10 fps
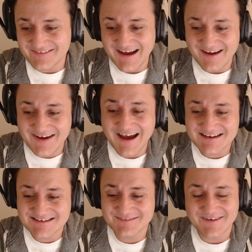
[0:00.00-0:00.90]
I'm
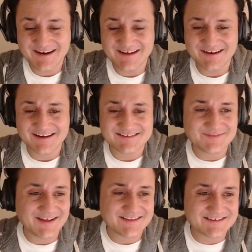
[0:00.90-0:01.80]
actually very curious
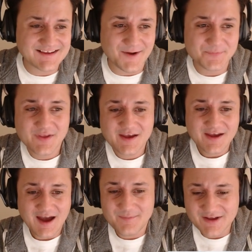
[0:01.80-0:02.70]
about this. So
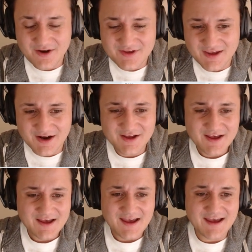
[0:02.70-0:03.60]
I'm gonna go here
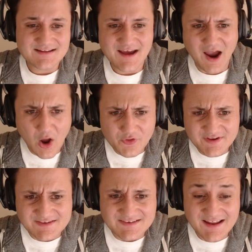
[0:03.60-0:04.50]
and, uh, oh, the
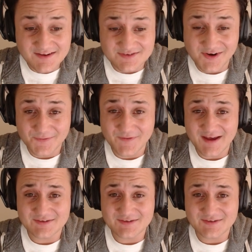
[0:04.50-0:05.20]
sinister face,